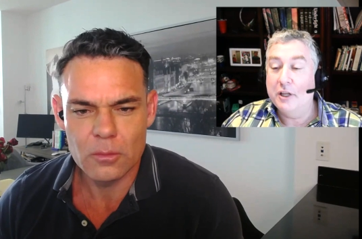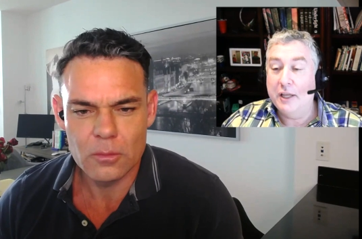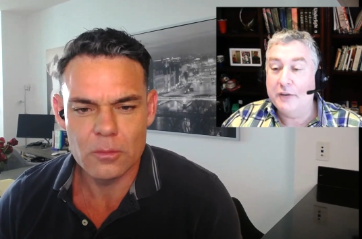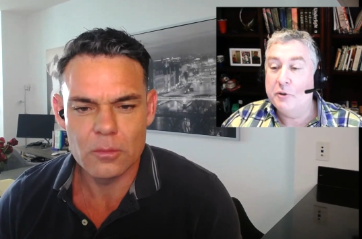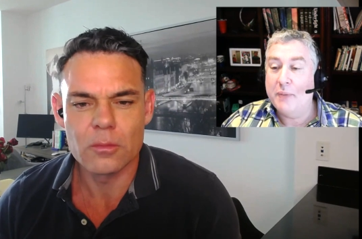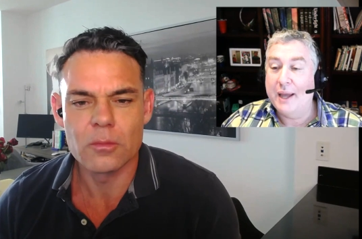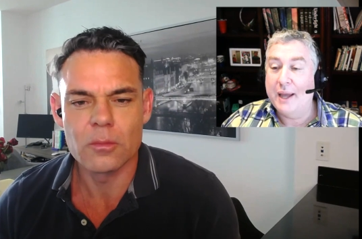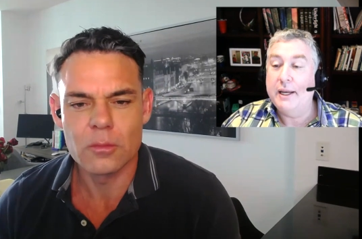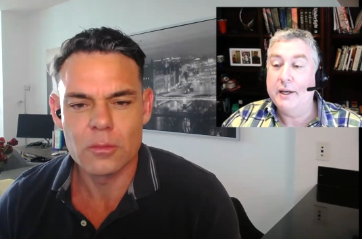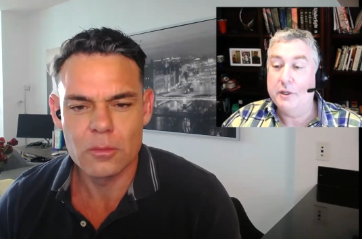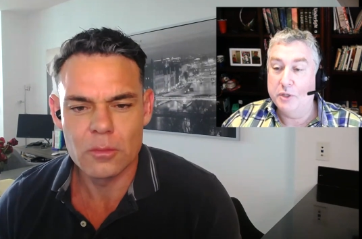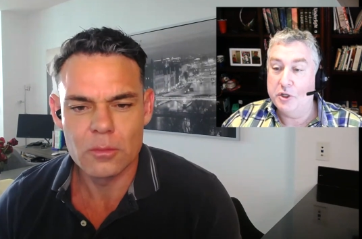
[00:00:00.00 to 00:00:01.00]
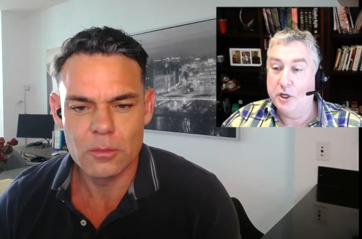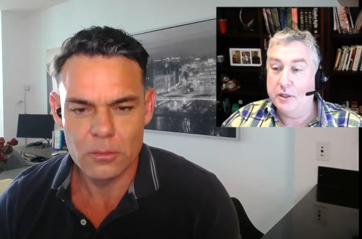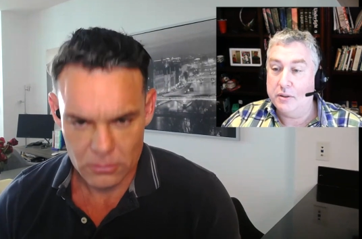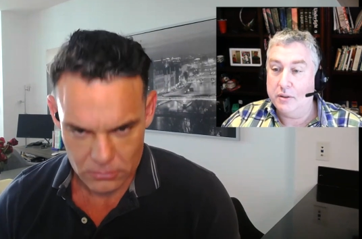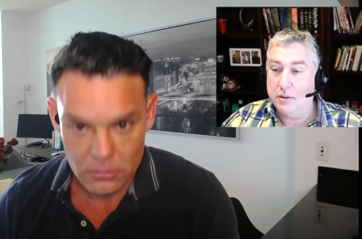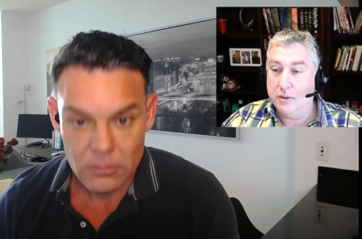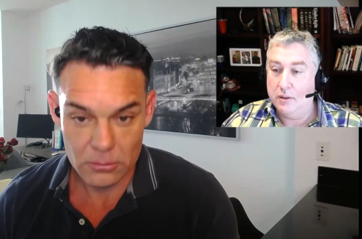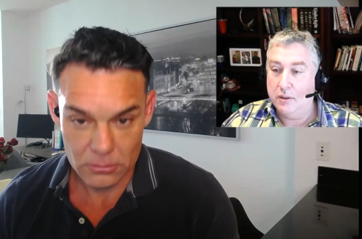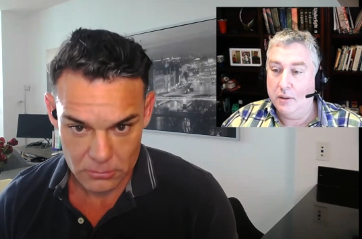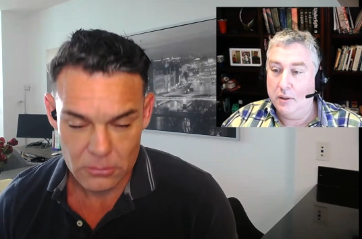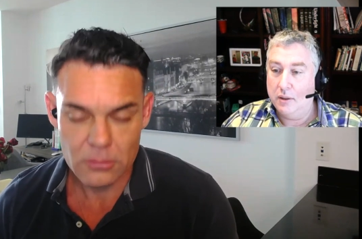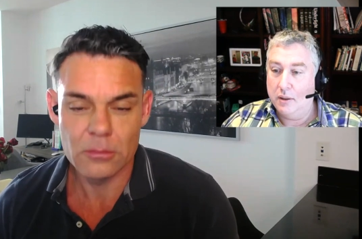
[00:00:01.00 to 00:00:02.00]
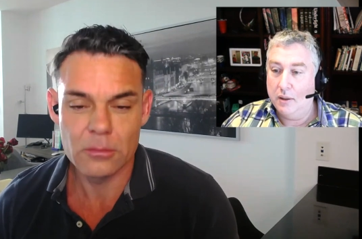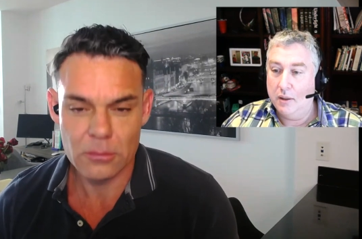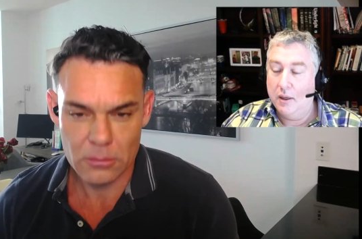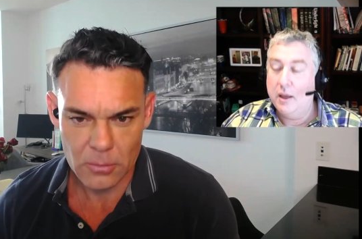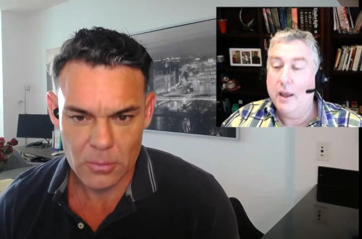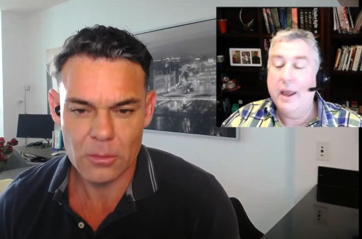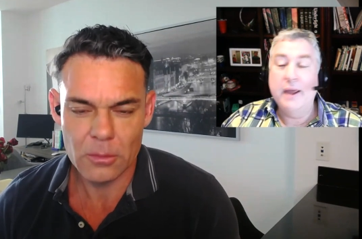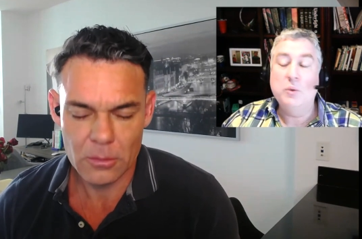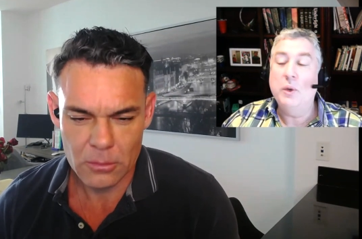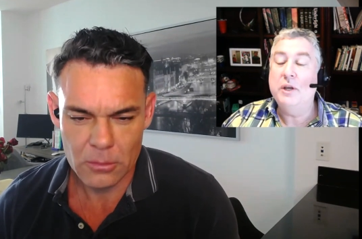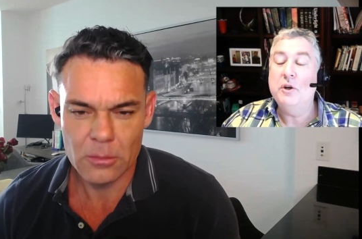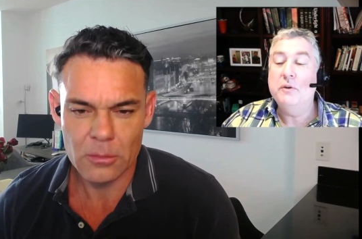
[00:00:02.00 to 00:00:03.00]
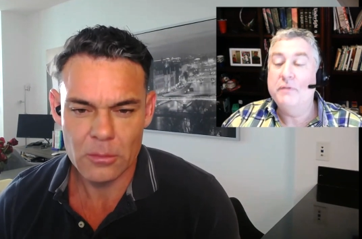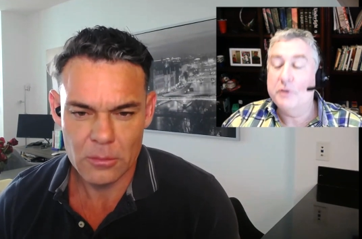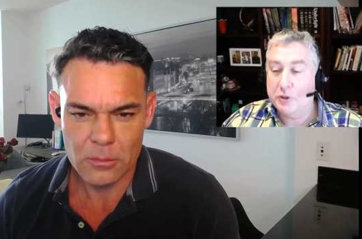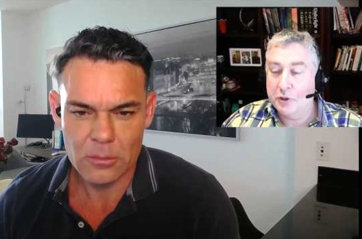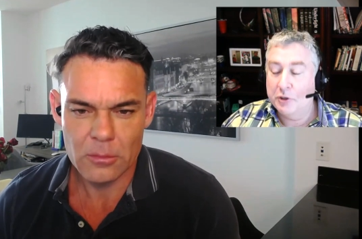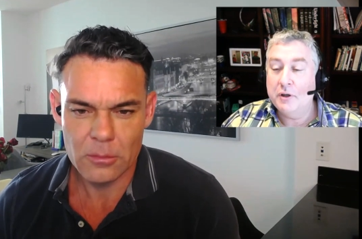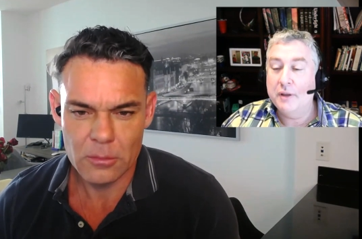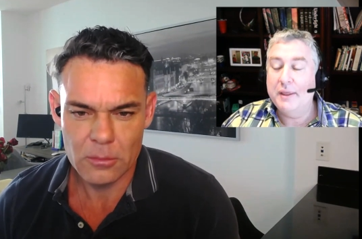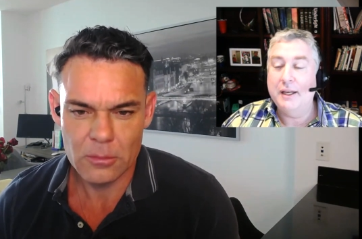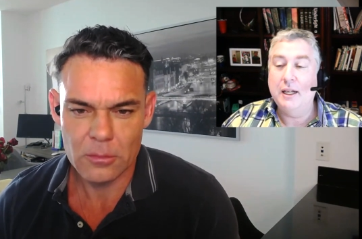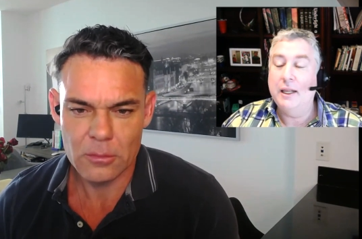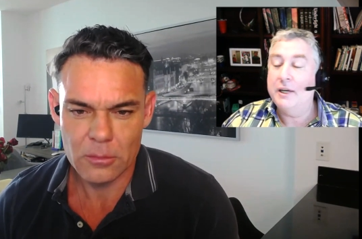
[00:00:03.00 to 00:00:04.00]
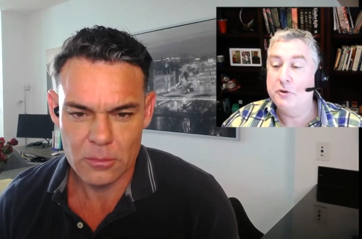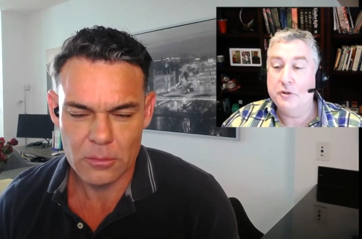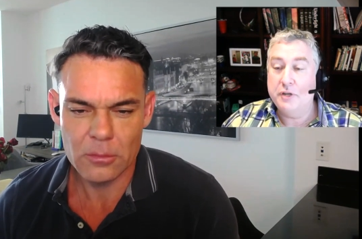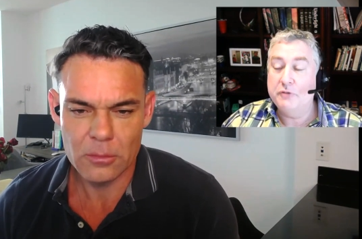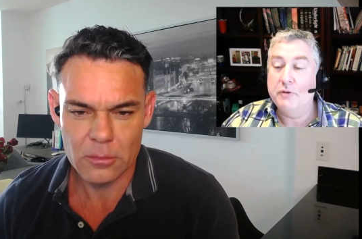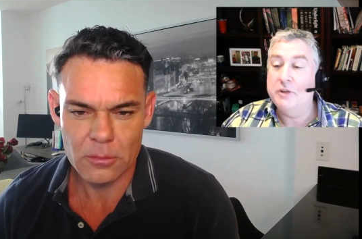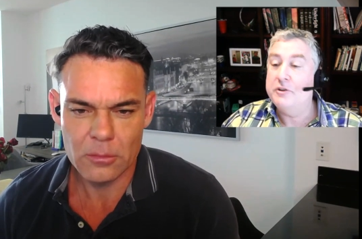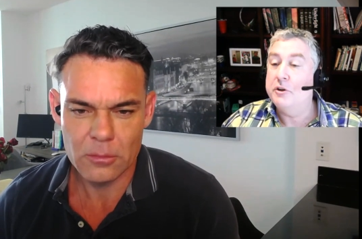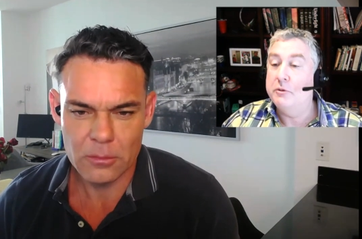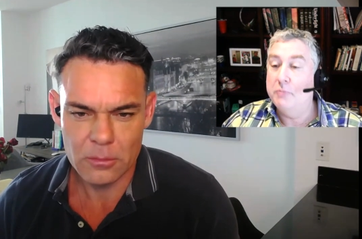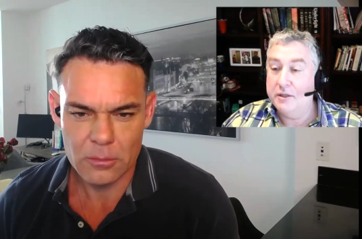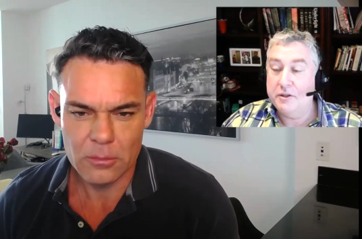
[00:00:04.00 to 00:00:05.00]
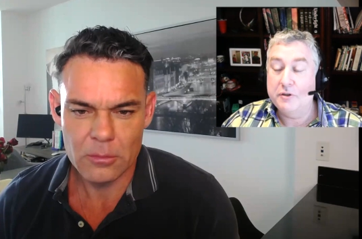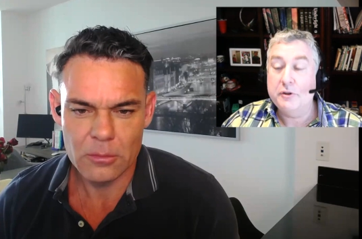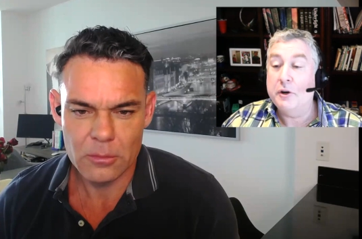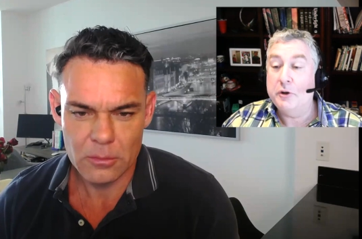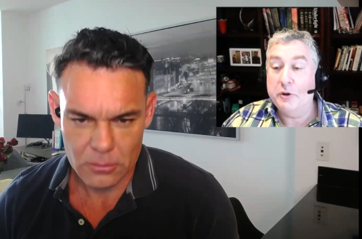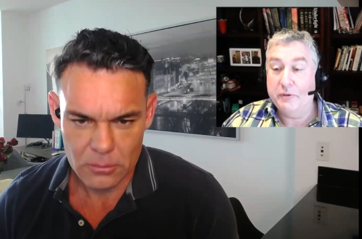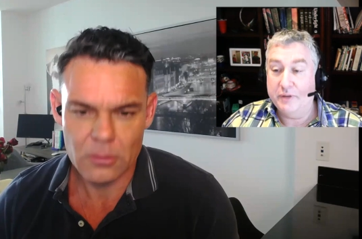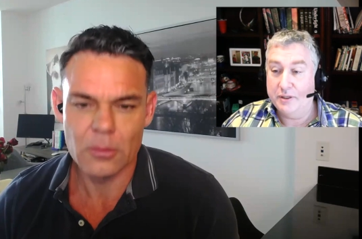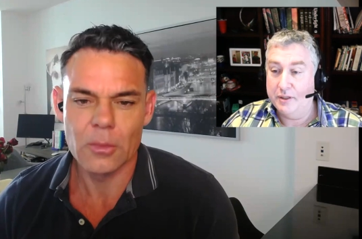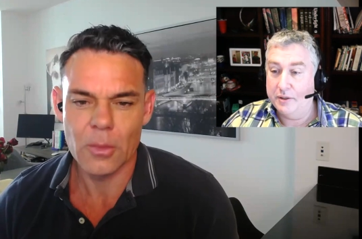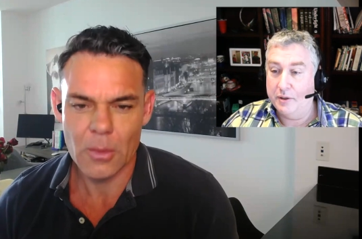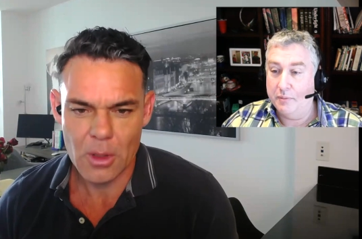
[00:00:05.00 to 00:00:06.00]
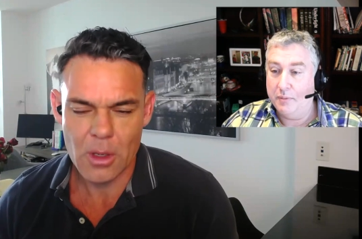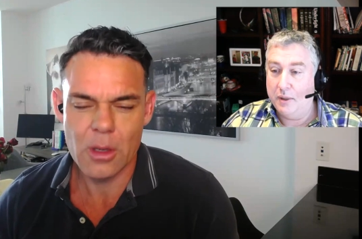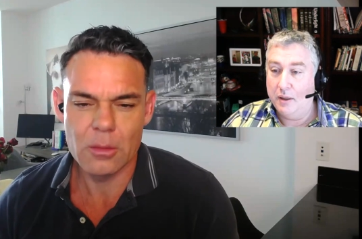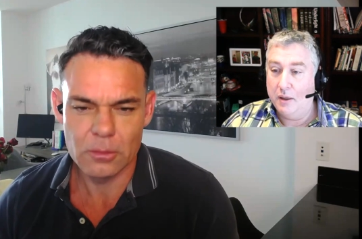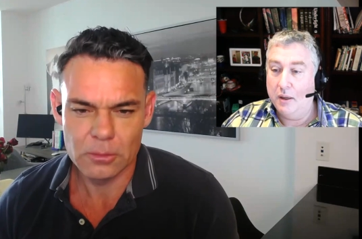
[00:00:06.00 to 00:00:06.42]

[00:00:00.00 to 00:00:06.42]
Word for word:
Speaker 1: electromagnetic machines, mm-hmm. and we know for certain that electricity runs our muscles and our nervous system. Yeah.